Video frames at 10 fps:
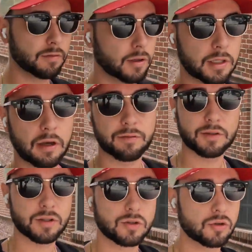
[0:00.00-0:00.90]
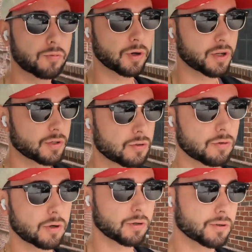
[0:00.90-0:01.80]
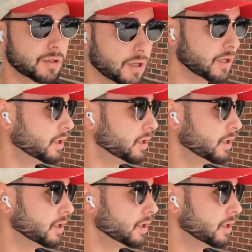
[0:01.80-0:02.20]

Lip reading: Philadelphia is a super historical city.